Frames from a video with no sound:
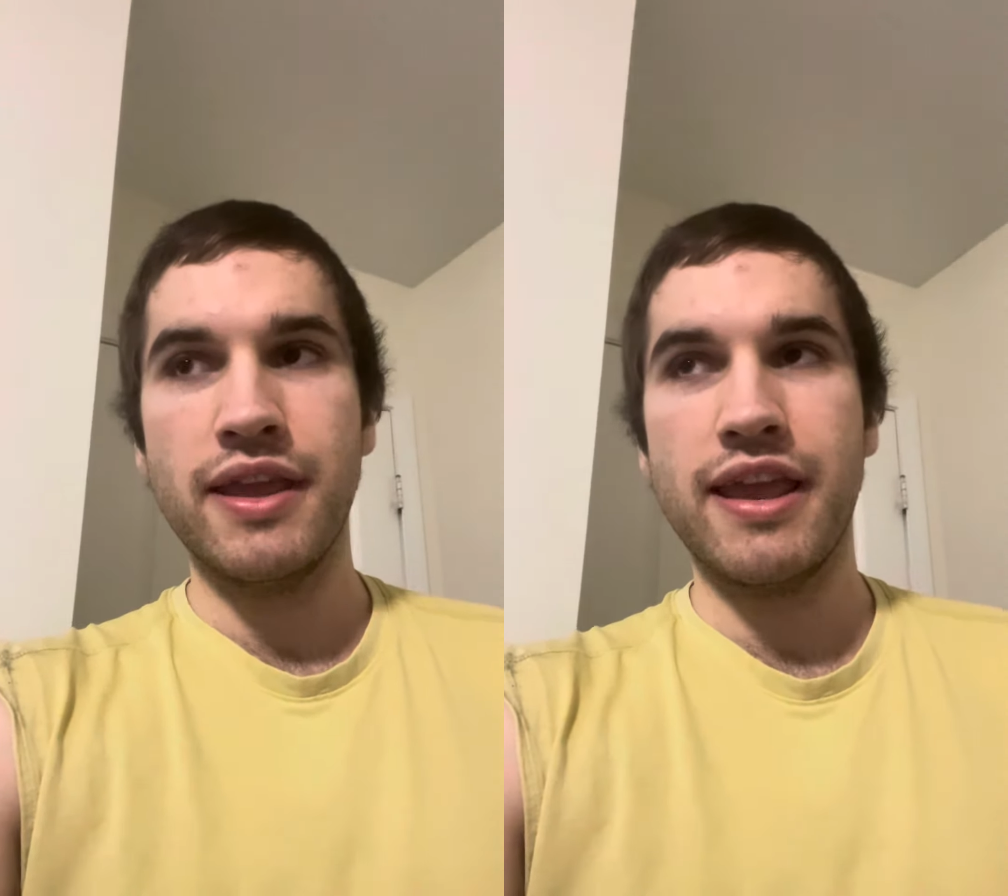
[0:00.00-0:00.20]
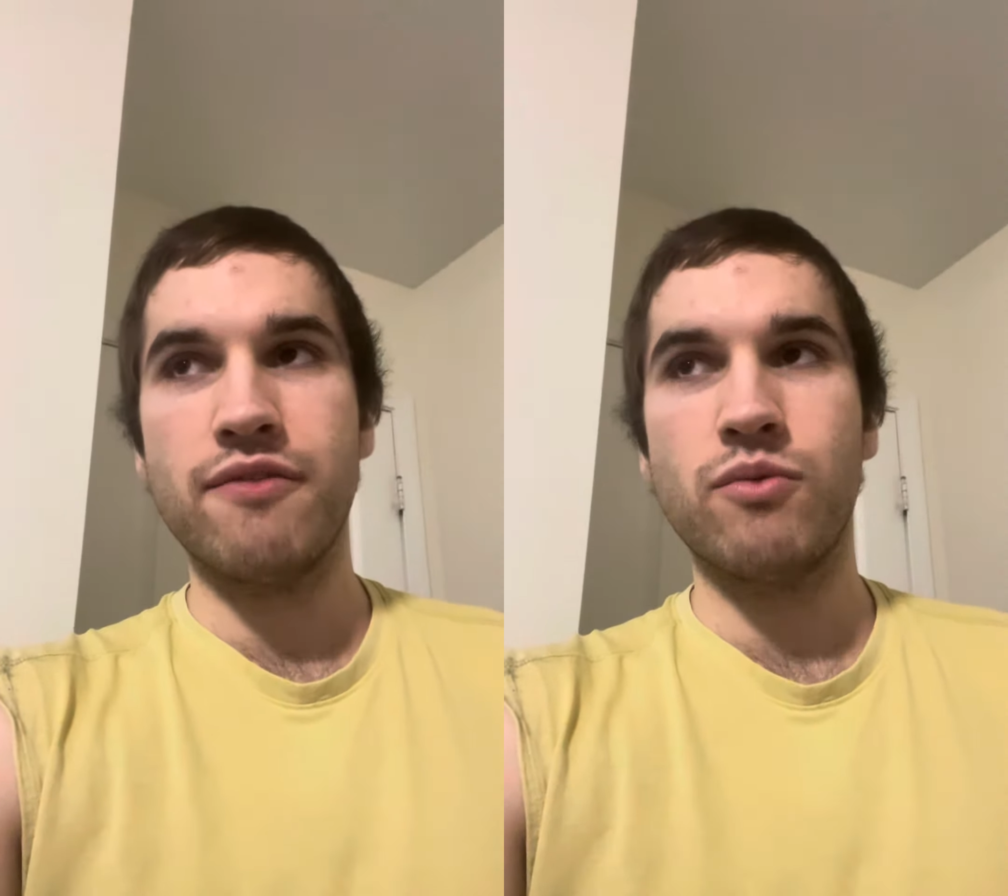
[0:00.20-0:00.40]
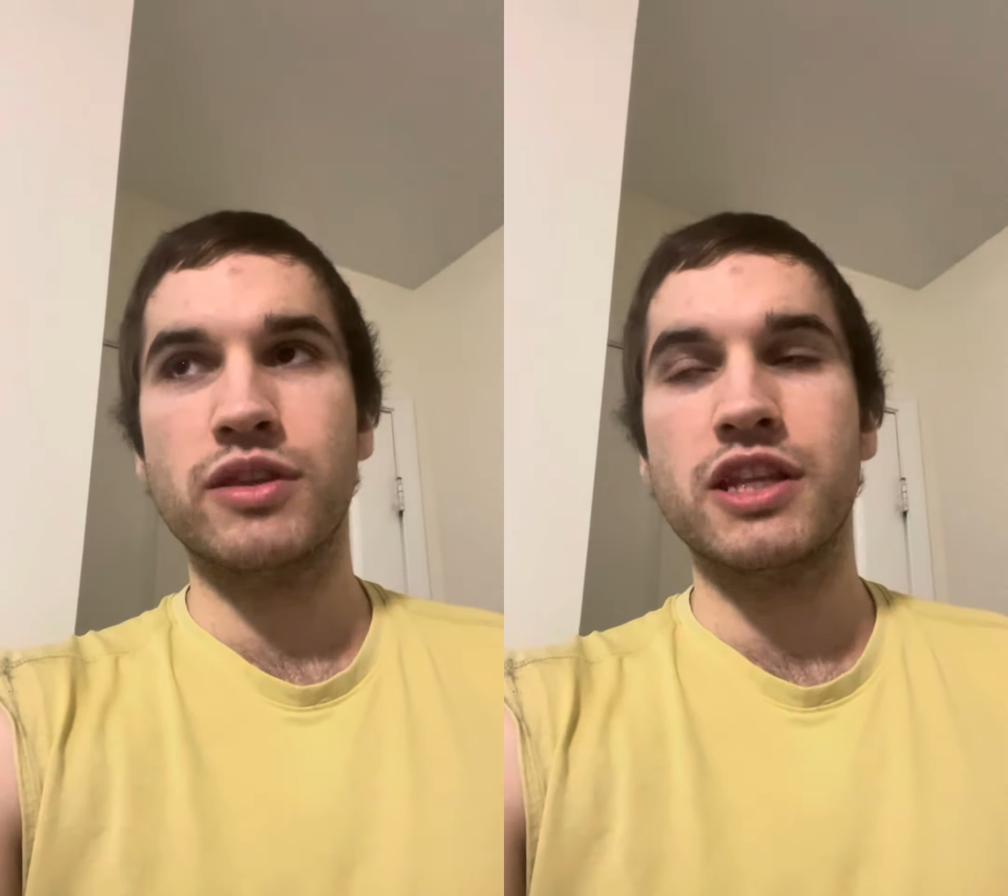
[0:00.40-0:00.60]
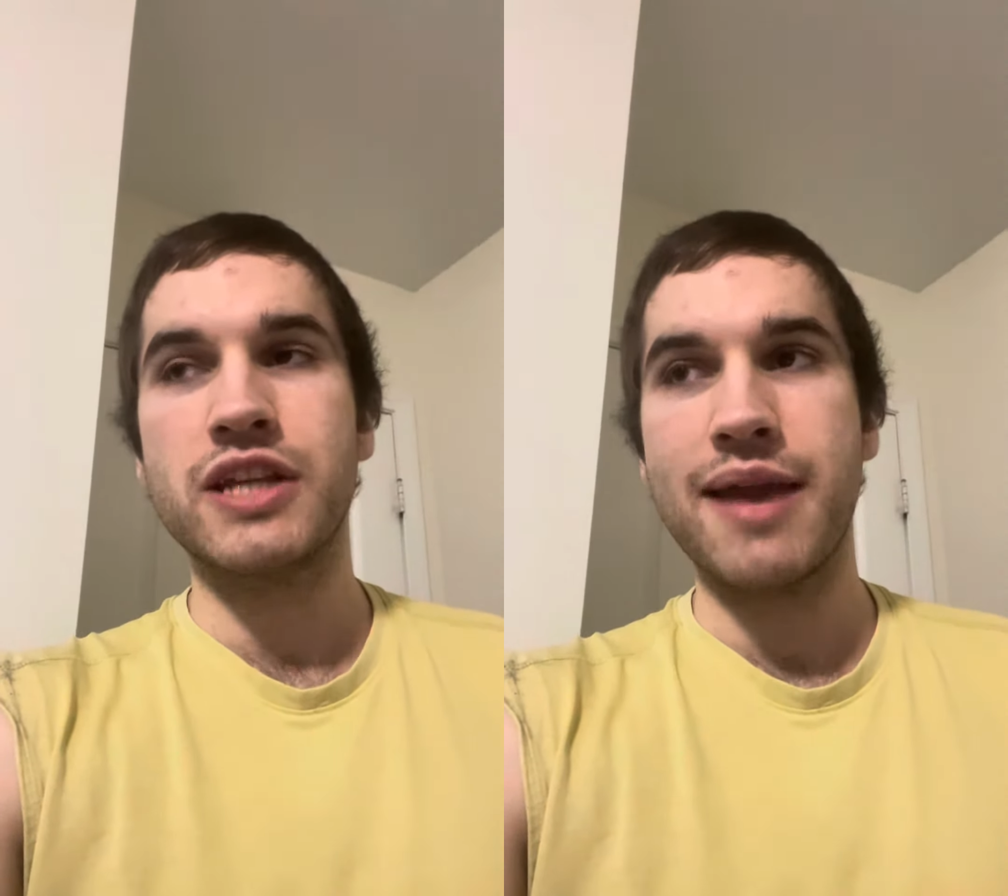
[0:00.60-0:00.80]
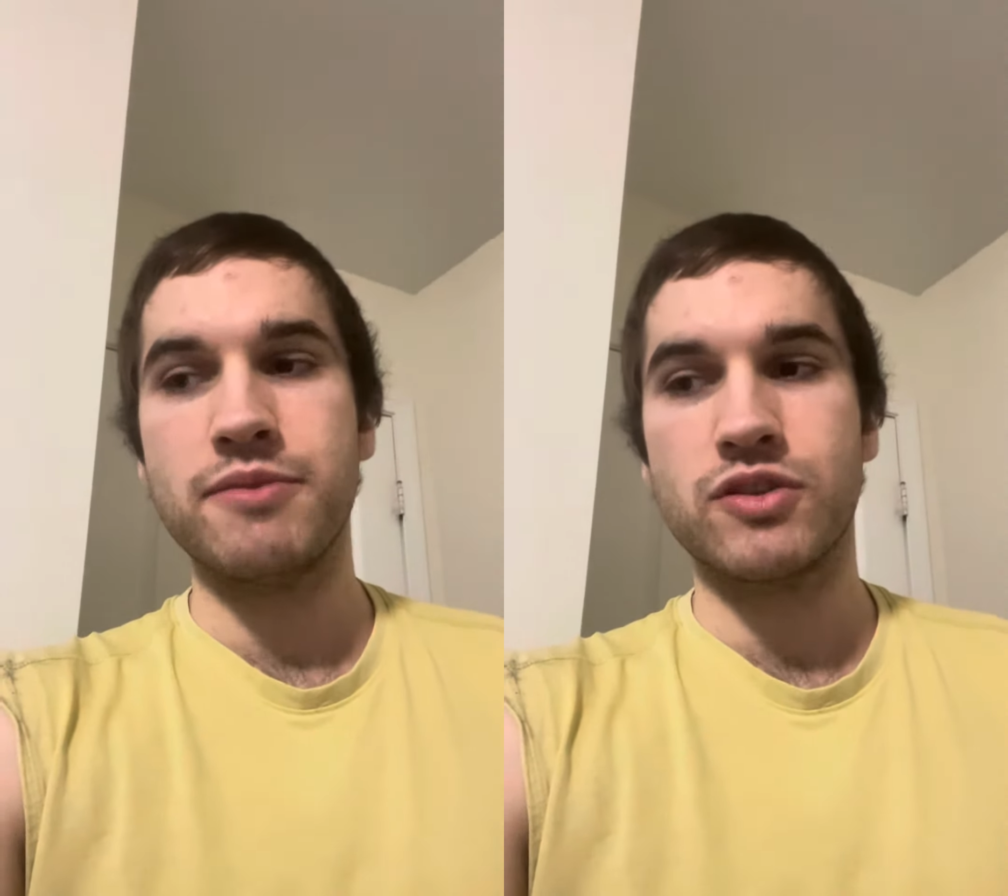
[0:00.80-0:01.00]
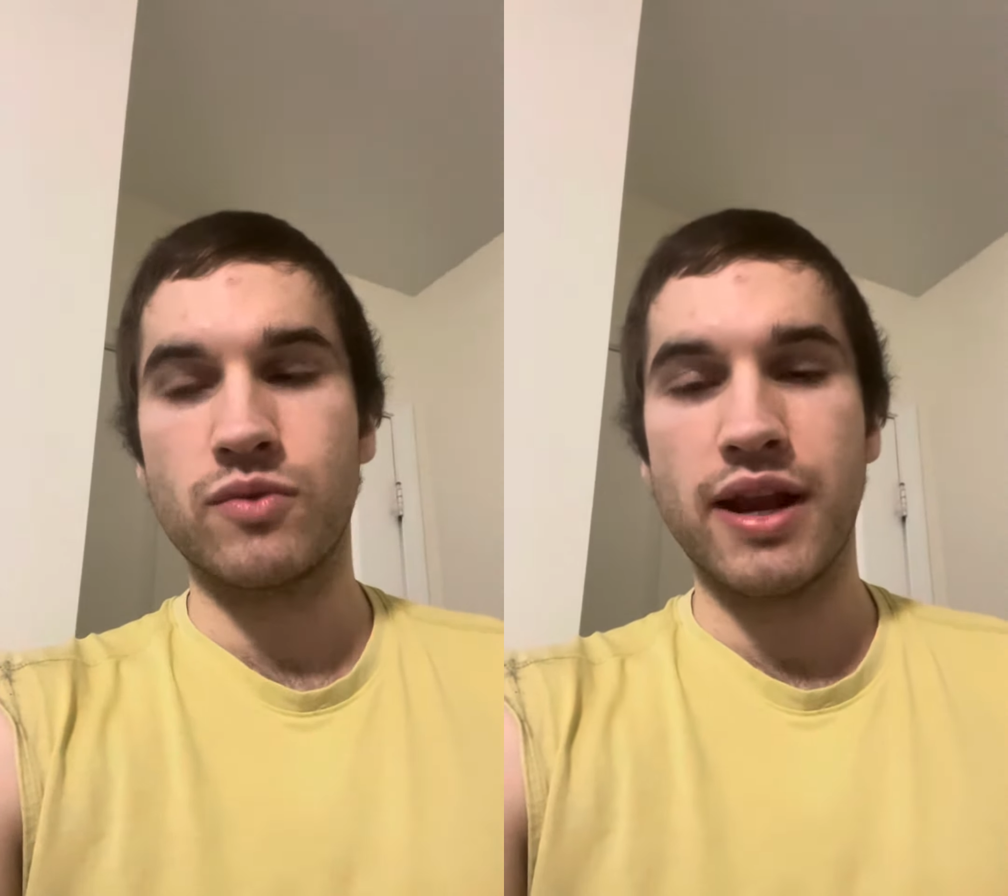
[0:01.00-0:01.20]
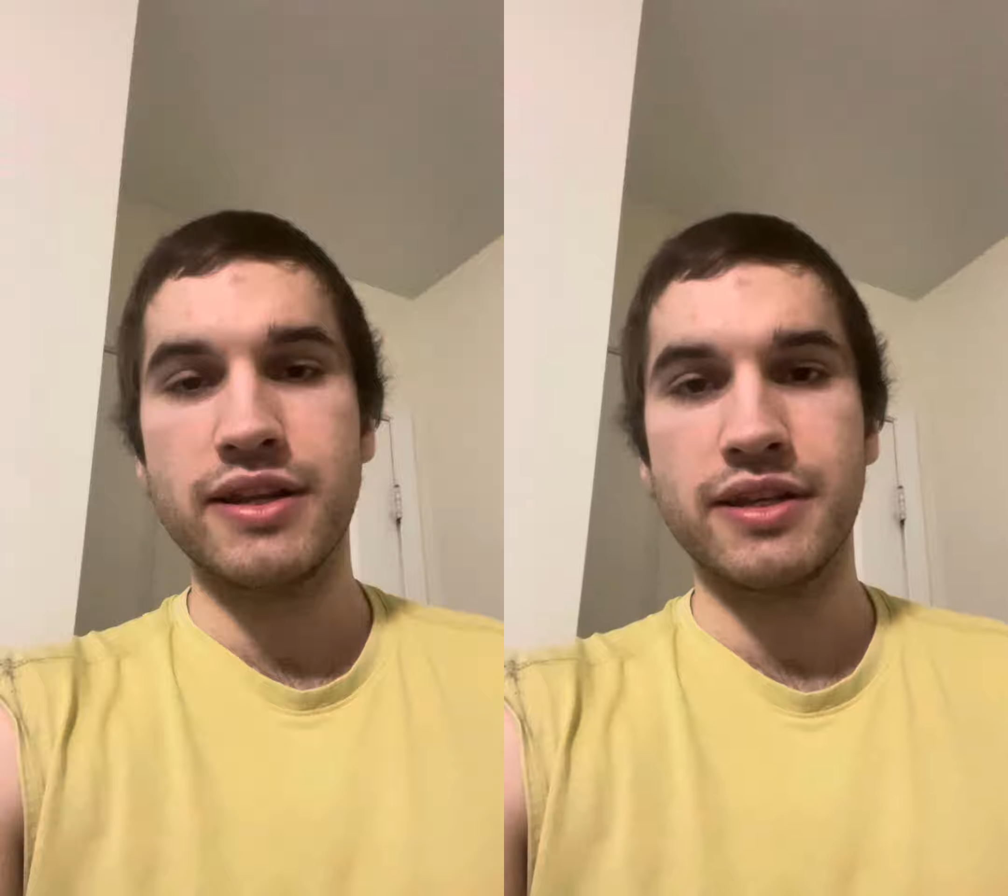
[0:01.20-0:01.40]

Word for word: if when the time is right